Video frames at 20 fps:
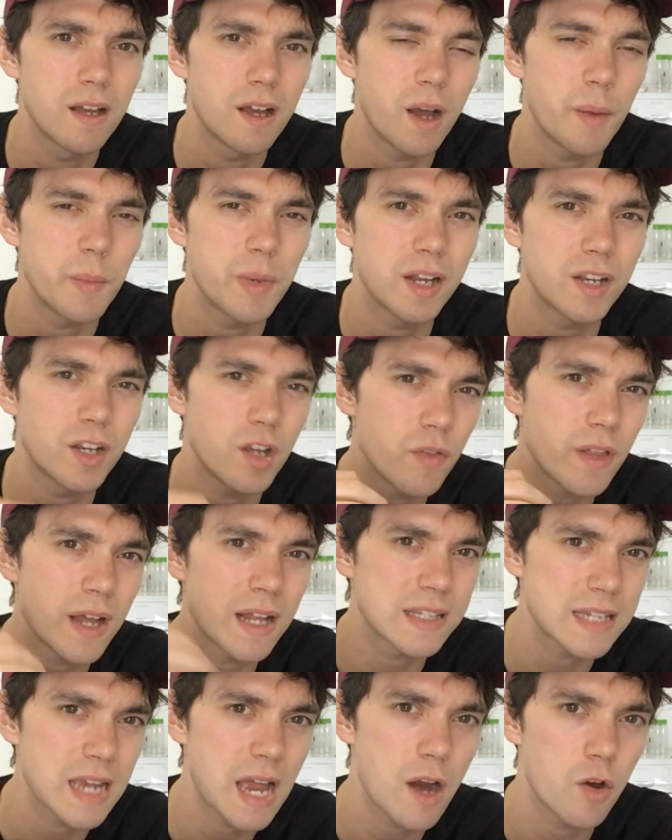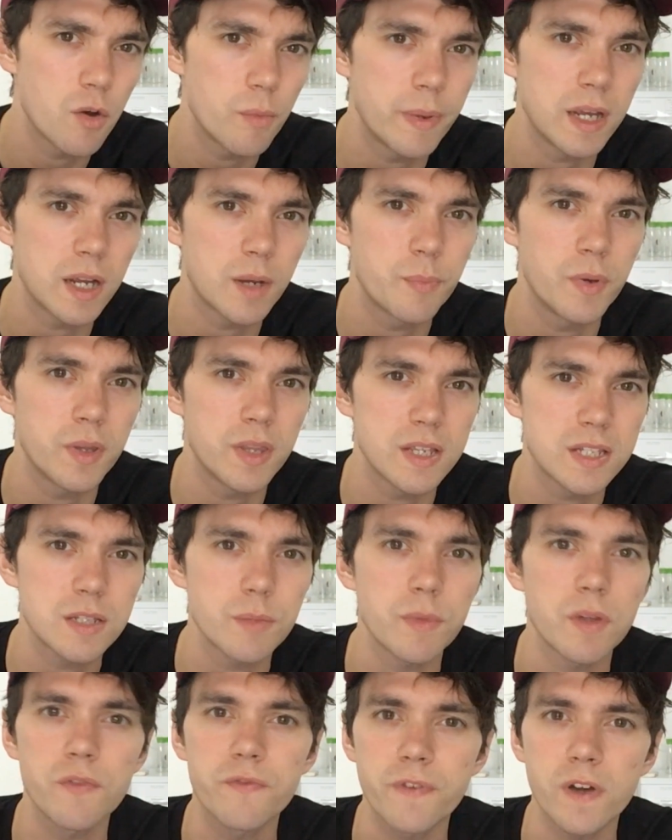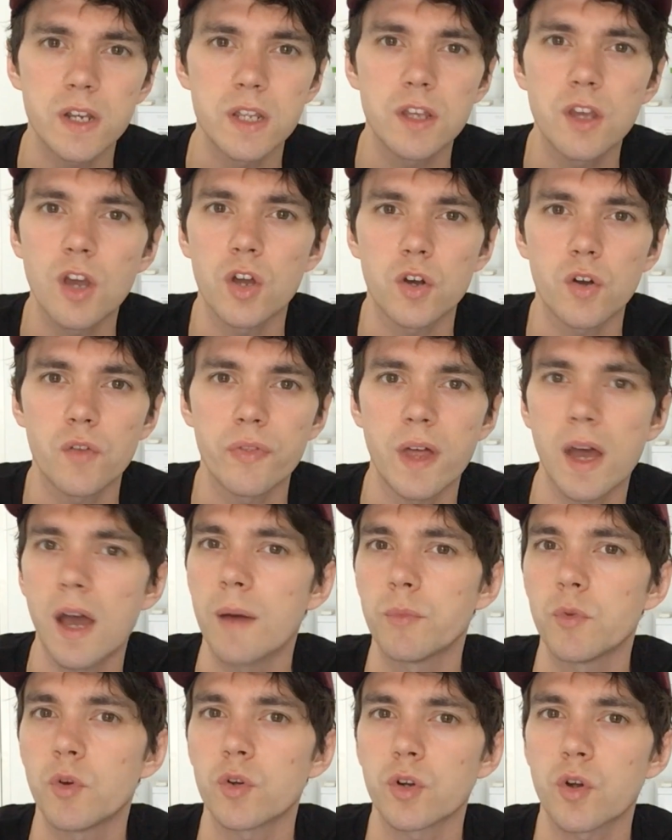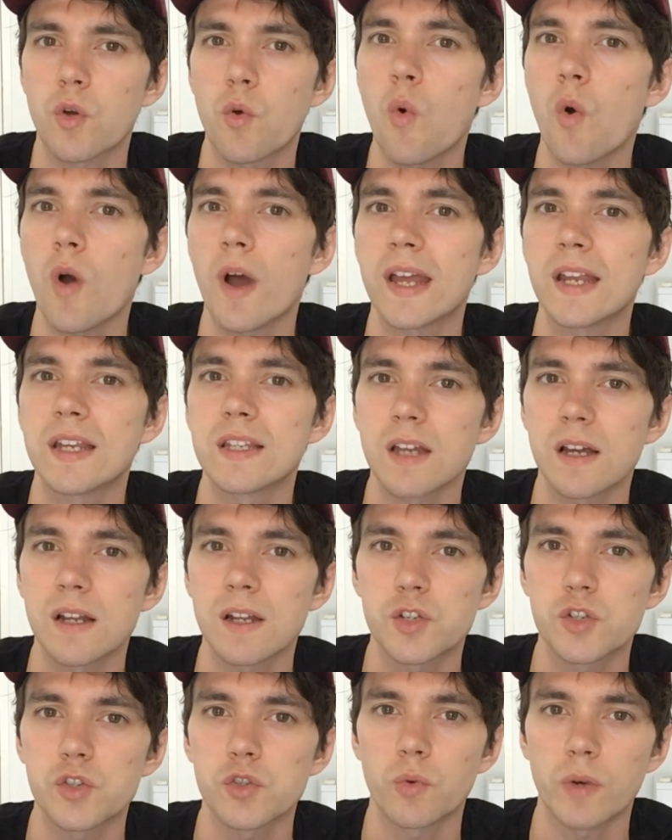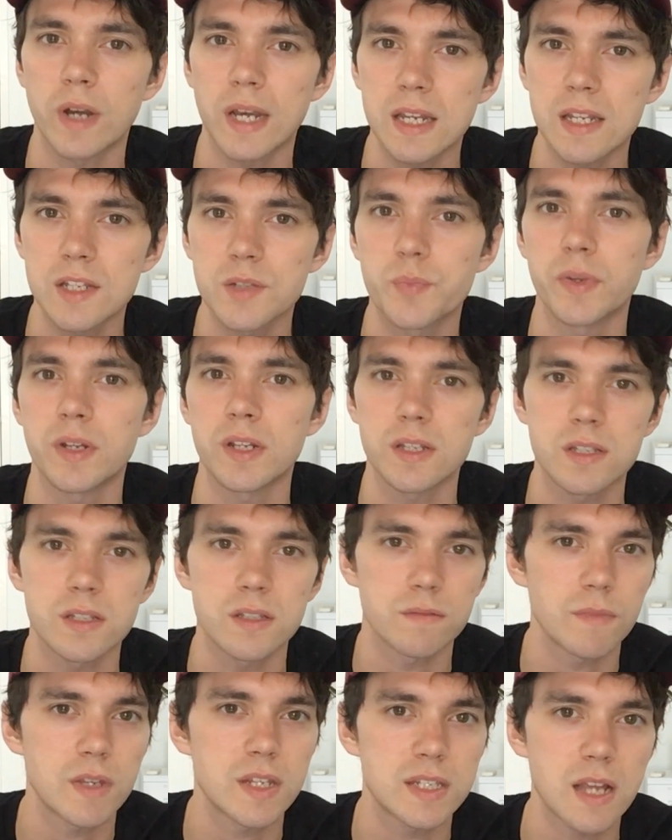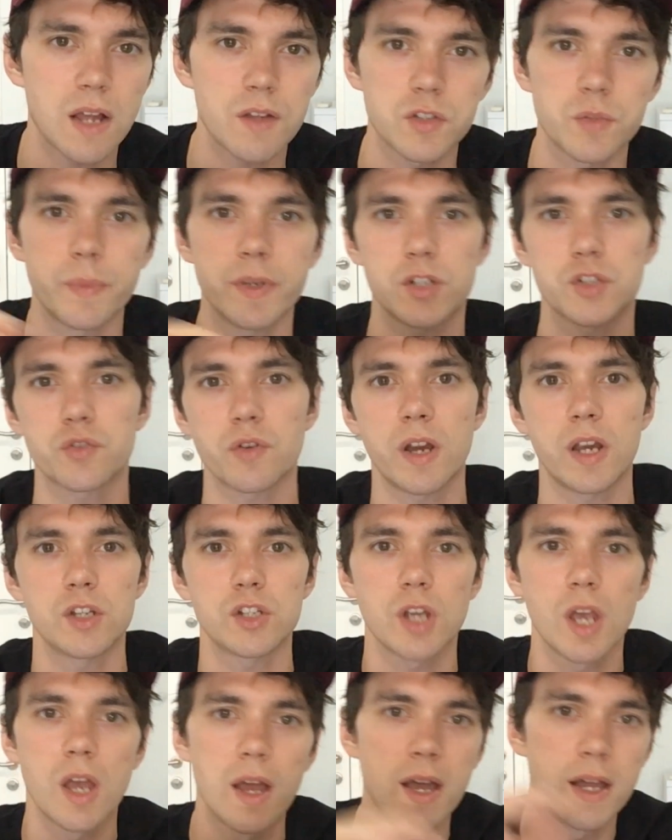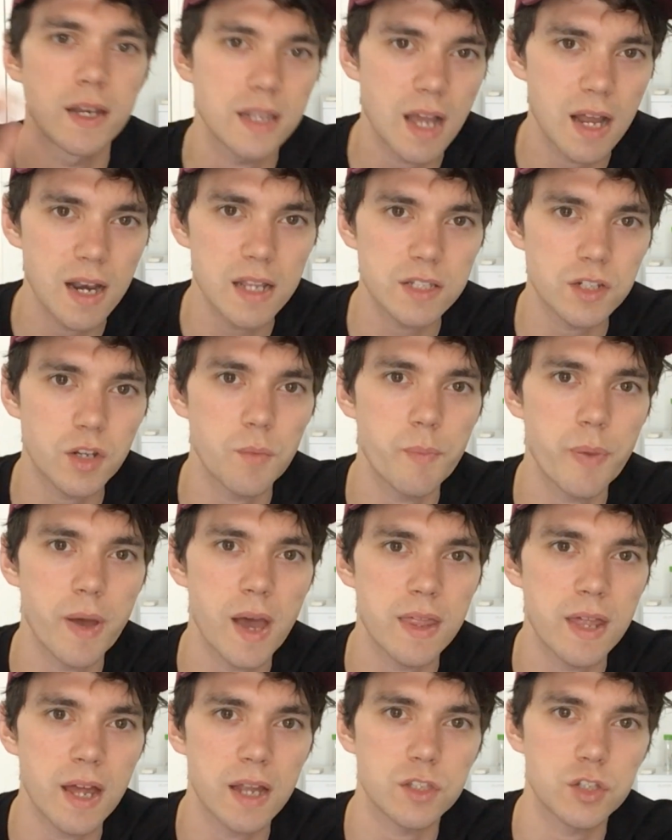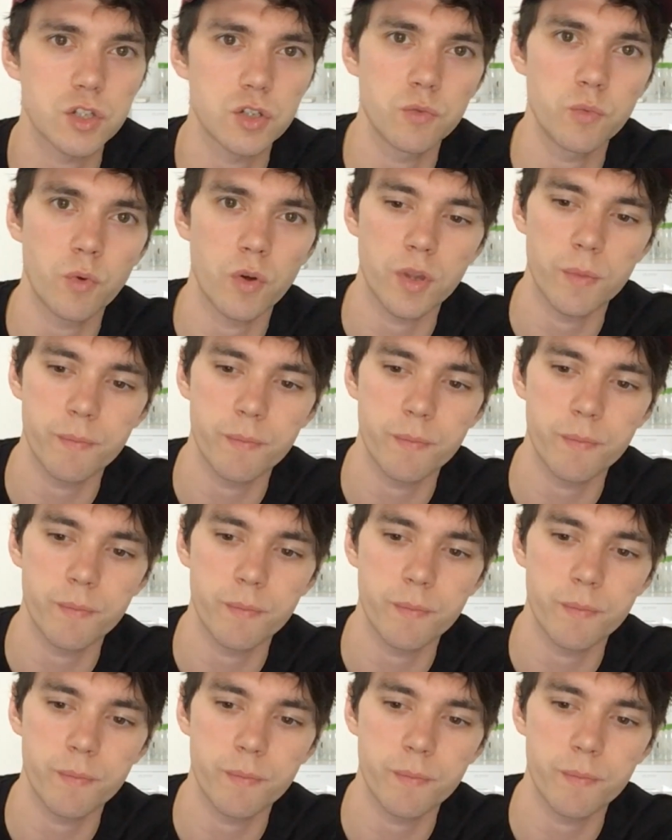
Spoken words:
I mean, I know that's Arabic, but there's something funny going on there. I'm not quite entirely sure what it is, but it sounds a bit strange. Now let's compare that to what the